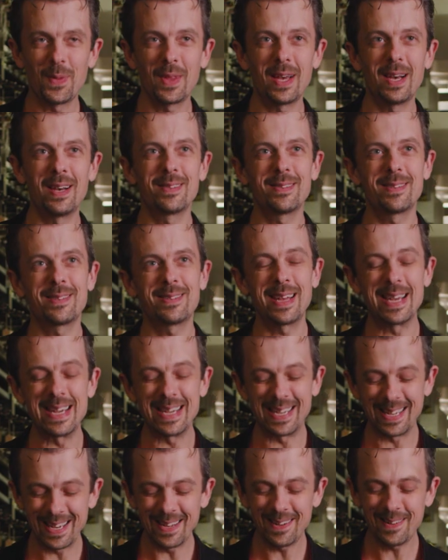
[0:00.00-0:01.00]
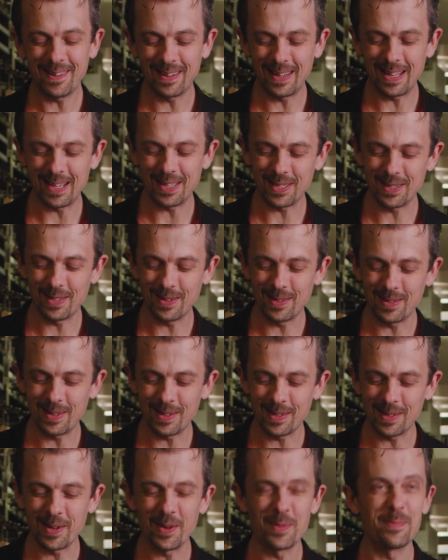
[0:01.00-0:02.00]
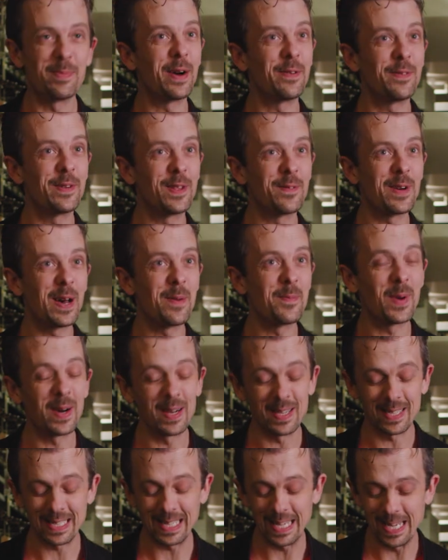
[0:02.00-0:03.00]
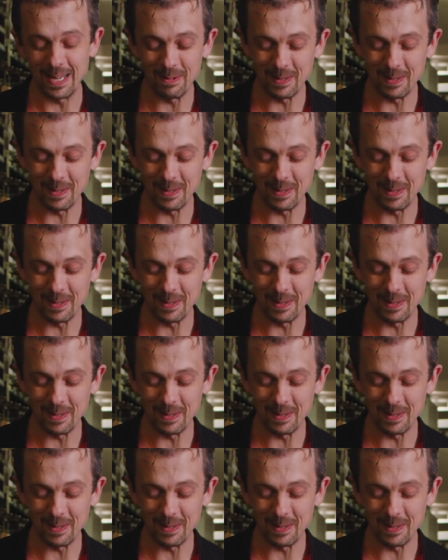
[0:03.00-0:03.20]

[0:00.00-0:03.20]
that stake in unless you're, I don't know, Buffy the Vampire Slayer or